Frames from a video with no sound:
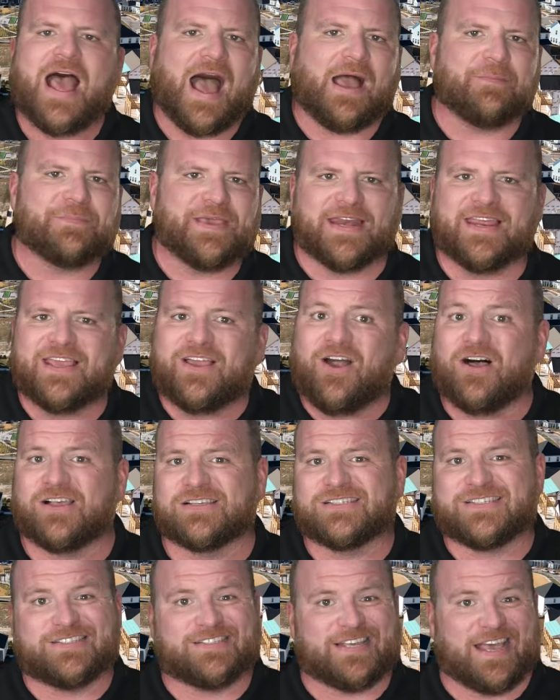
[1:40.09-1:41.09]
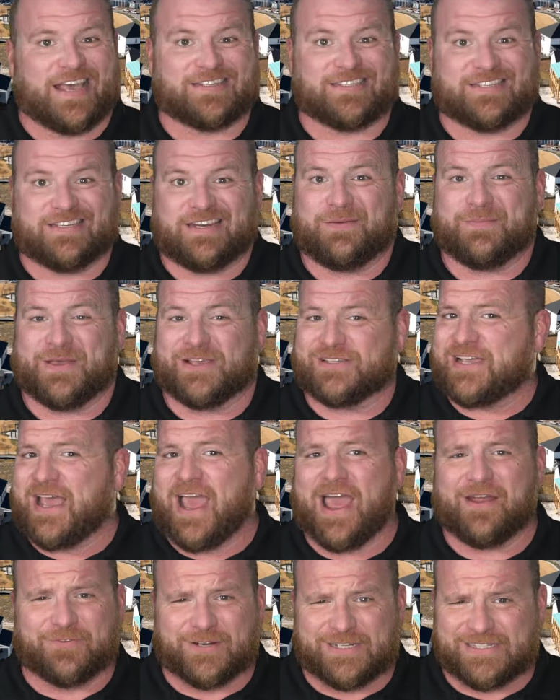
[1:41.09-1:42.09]
I'm getting calls and texts and emails
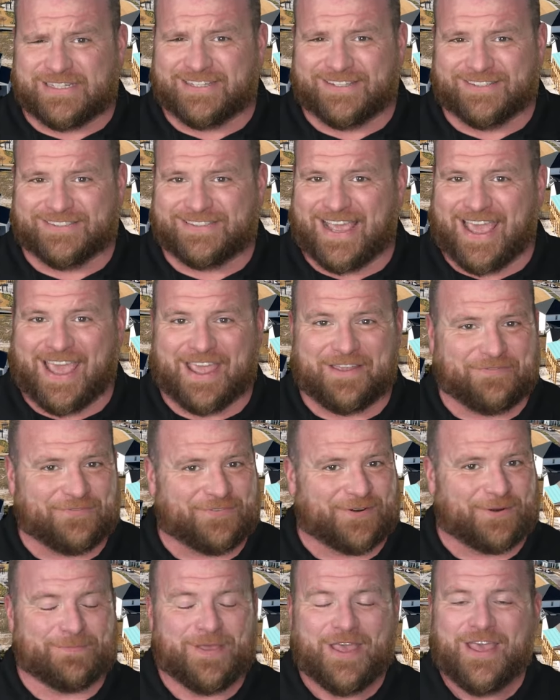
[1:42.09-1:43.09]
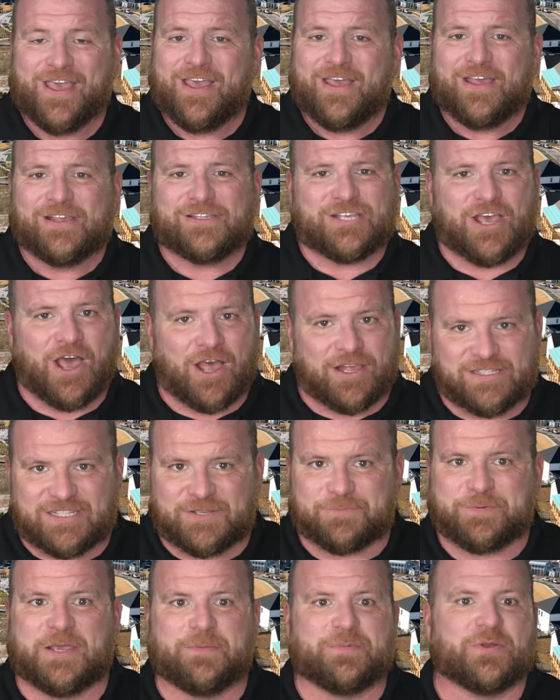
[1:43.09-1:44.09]
every single day from tons
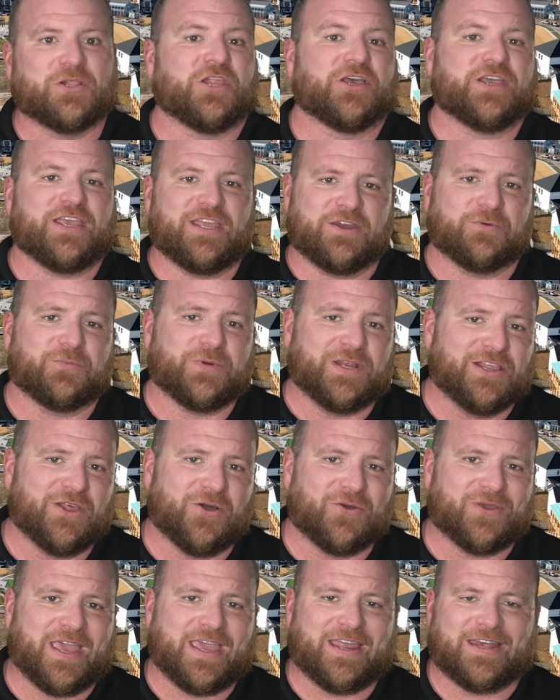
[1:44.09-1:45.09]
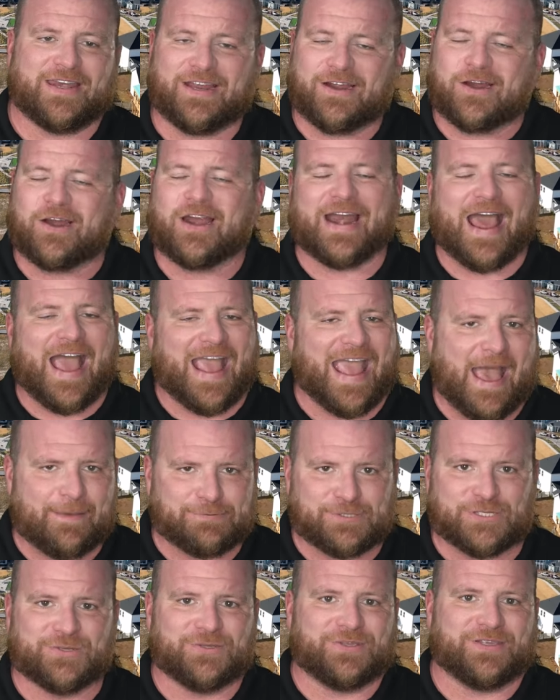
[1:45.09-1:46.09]
of people looking to relocate here, and I
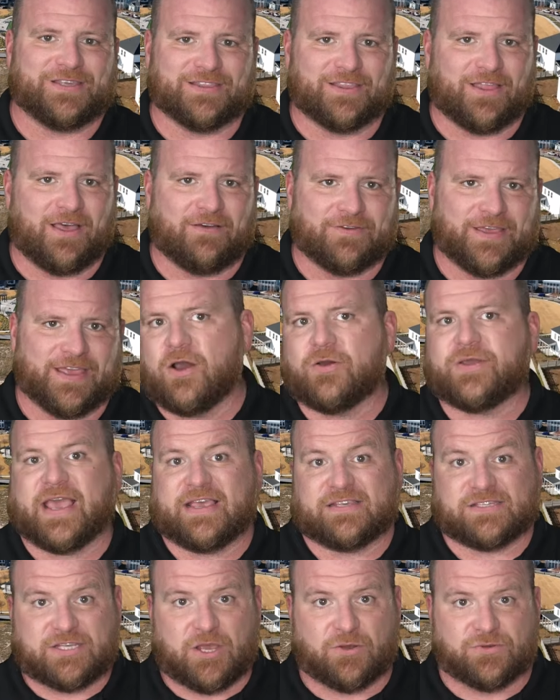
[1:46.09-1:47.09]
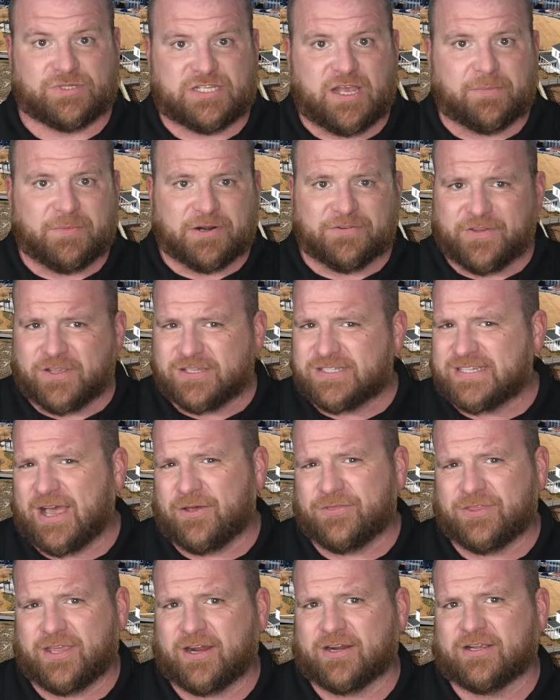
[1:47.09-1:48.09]
absolutely love it. Okay, so Summerville,
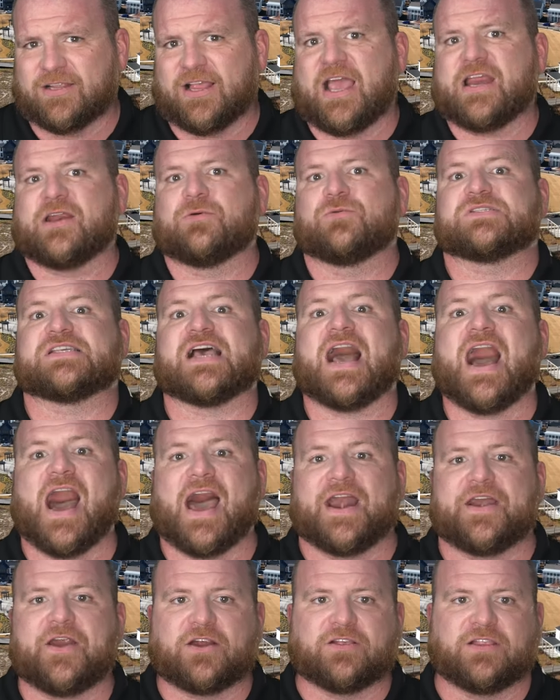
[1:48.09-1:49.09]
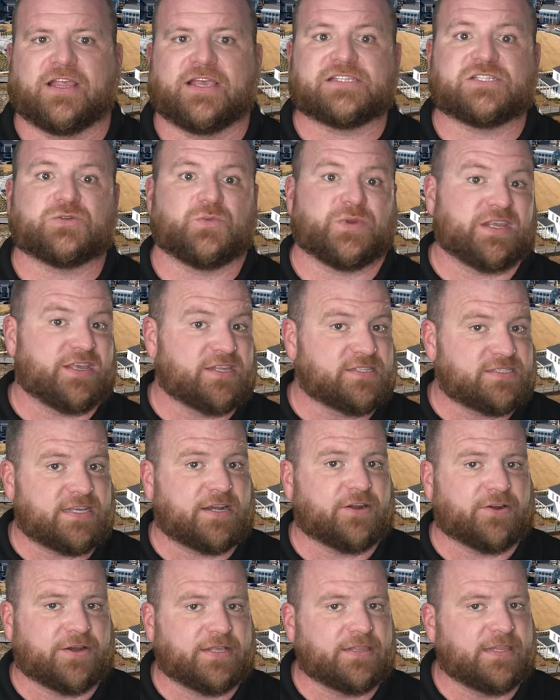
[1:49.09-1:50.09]
South Carolina was on our list when
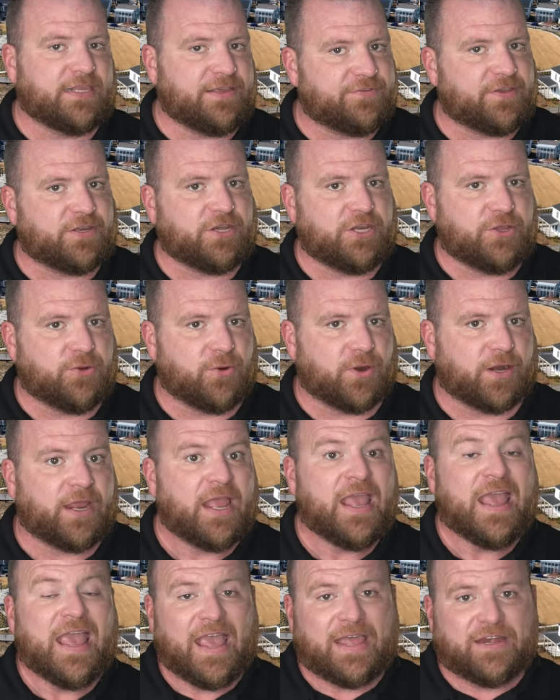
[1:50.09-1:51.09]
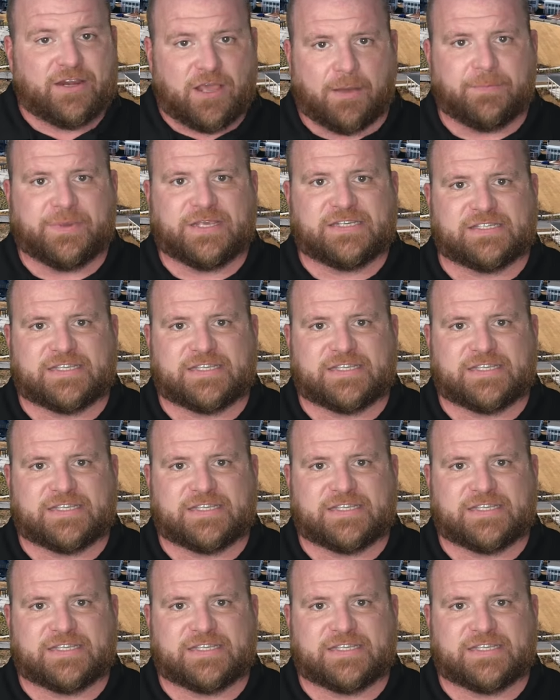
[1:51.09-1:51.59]
considering leaving New York and coming